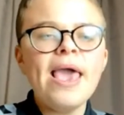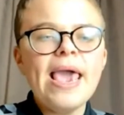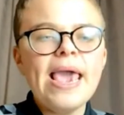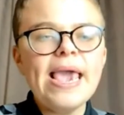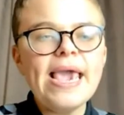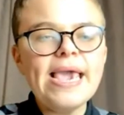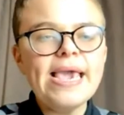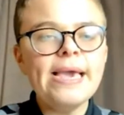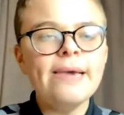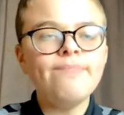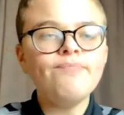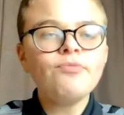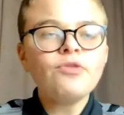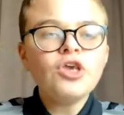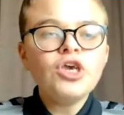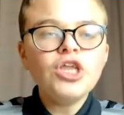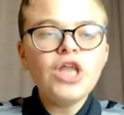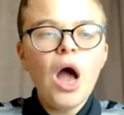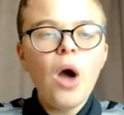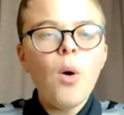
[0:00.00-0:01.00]
He,
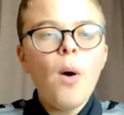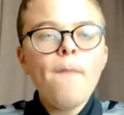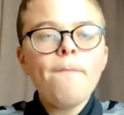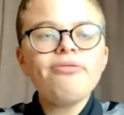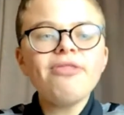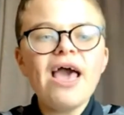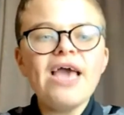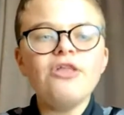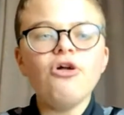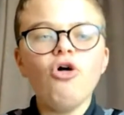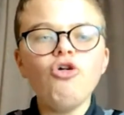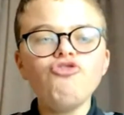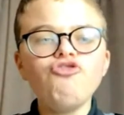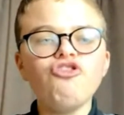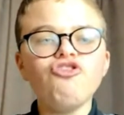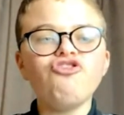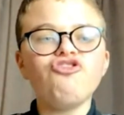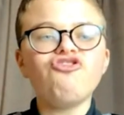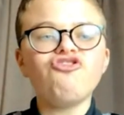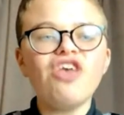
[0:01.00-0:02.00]
you know, played
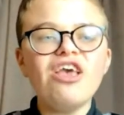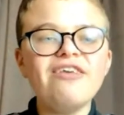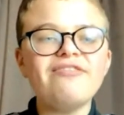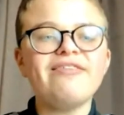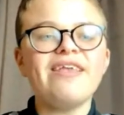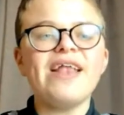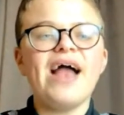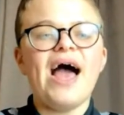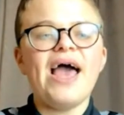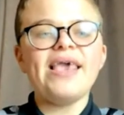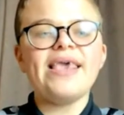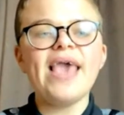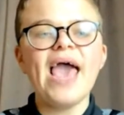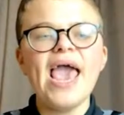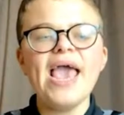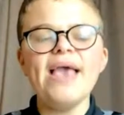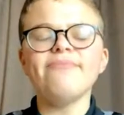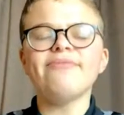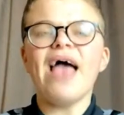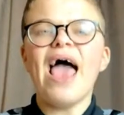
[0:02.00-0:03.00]
169
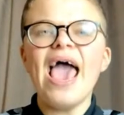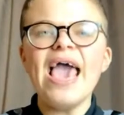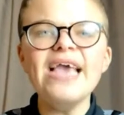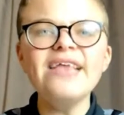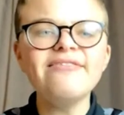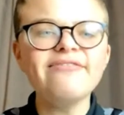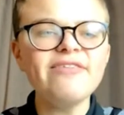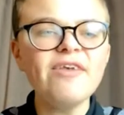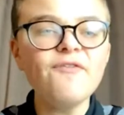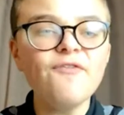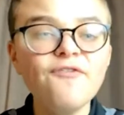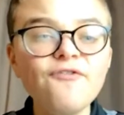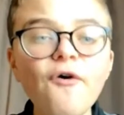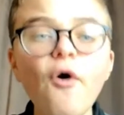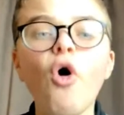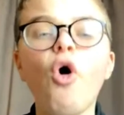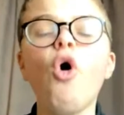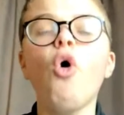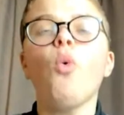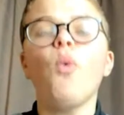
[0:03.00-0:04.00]
games,
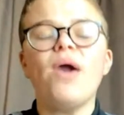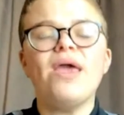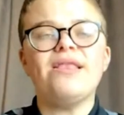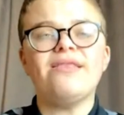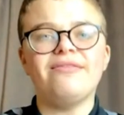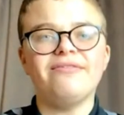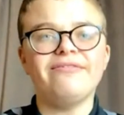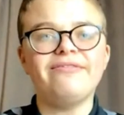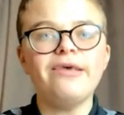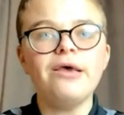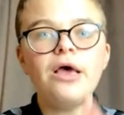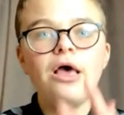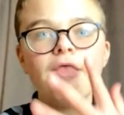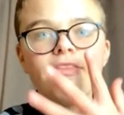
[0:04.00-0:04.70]
84 wins.